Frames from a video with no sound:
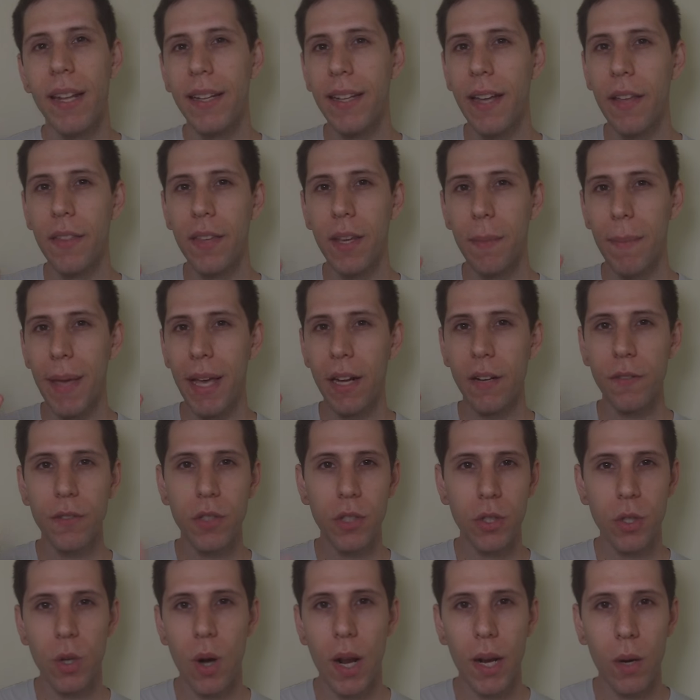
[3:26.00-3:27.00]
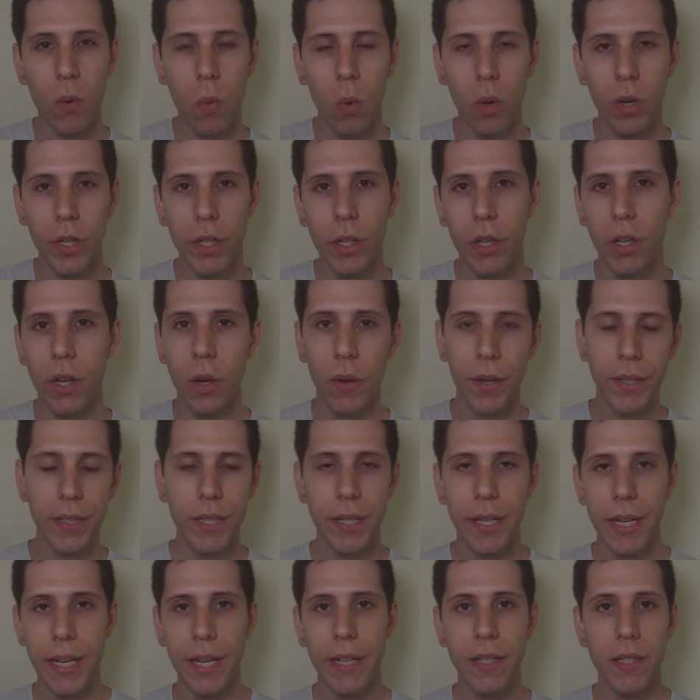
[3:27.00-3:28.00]
Now, the amount of strike water you're going
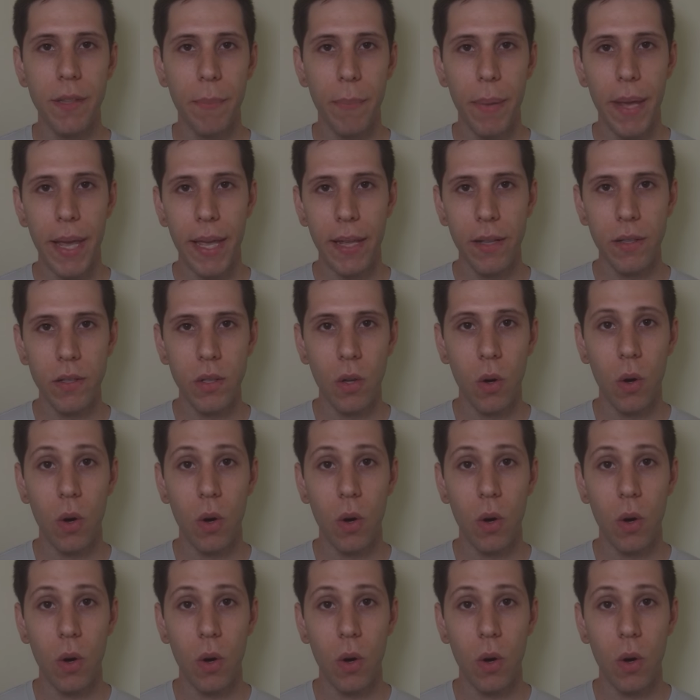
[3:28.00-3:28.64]
to need depends